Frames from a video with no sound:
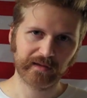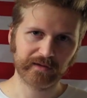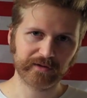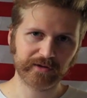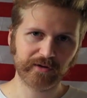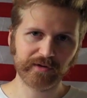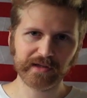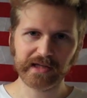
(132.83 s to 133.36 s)
There's
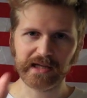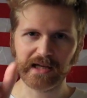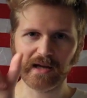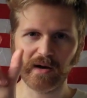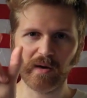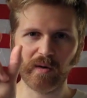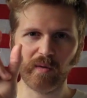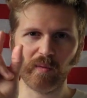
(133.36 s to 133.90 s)
only
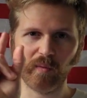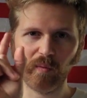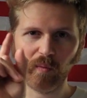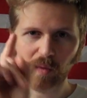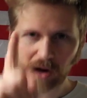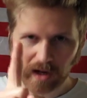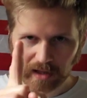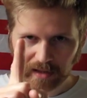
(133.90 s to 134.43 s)

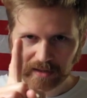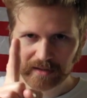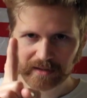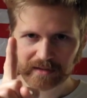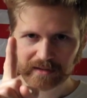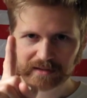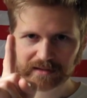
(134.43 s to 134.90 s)
one